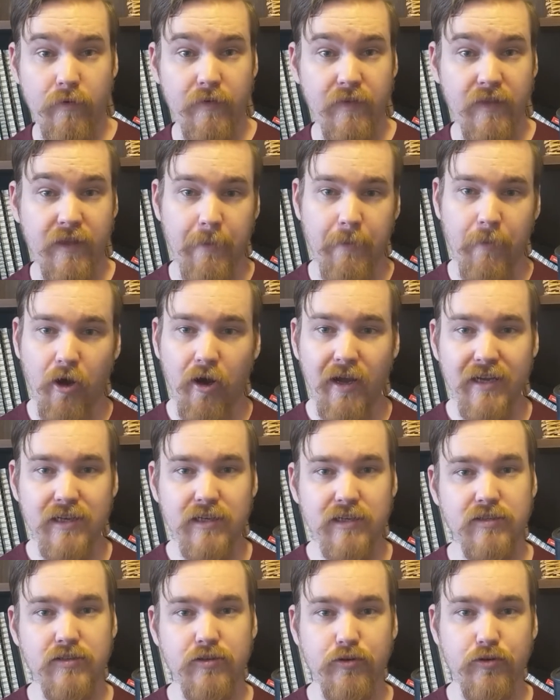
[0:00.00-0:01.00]
their mind
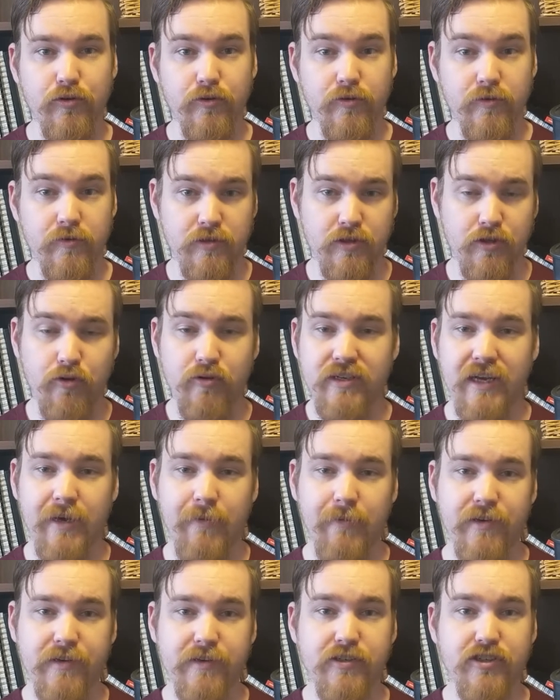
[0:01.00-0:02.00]
and do 2
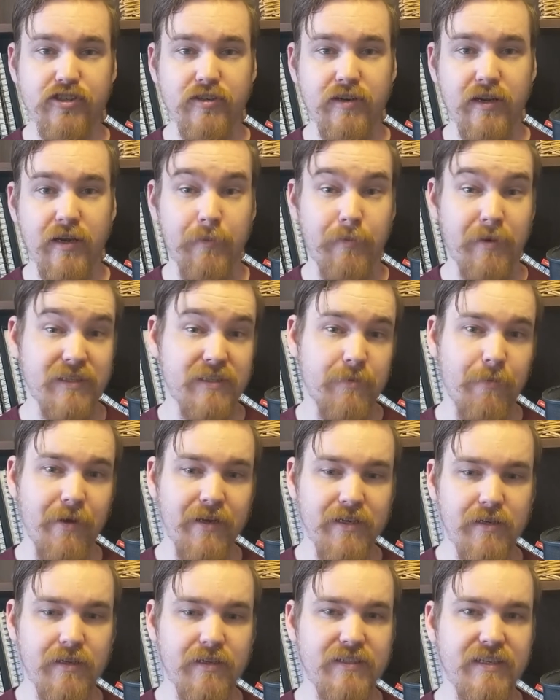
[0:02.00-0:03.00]
damage, and that's a
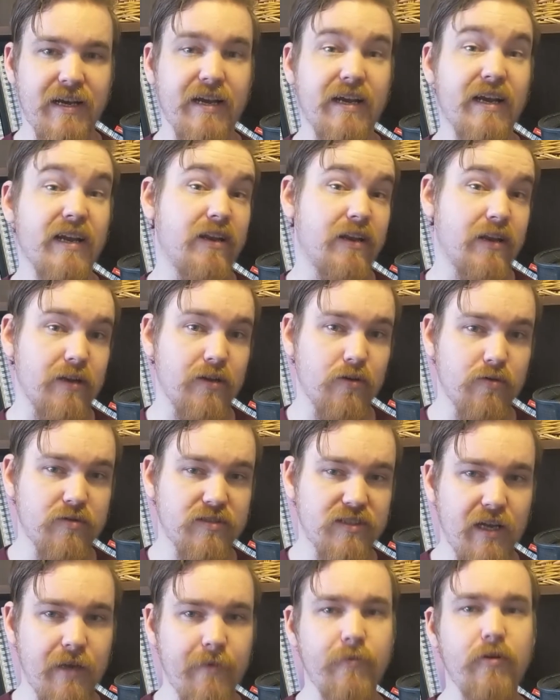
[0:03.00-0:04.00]
mental attack and it ignores
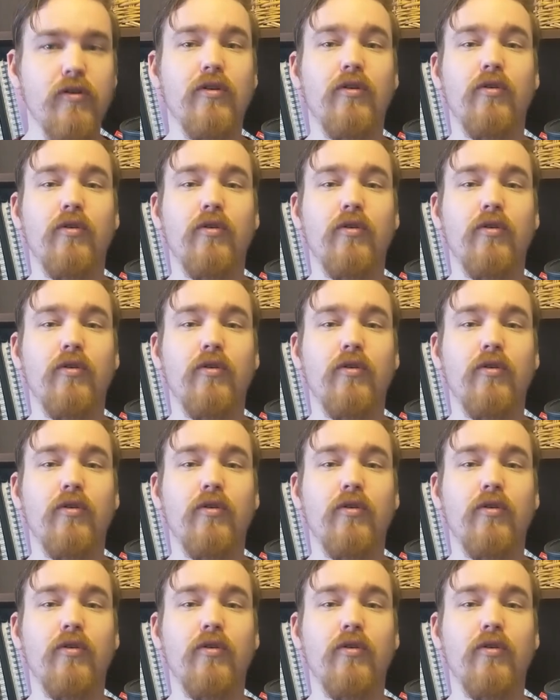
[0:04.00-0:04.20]
armor,